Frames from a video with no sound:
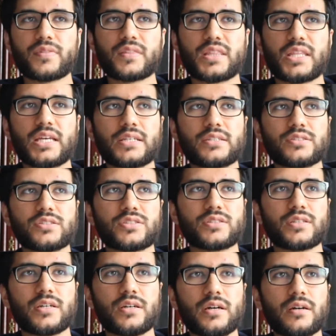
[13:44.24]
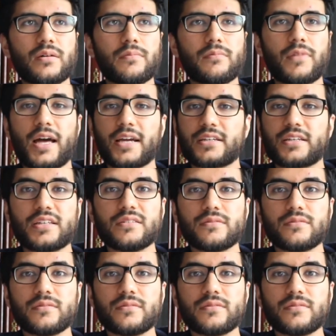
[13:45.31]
things. Like,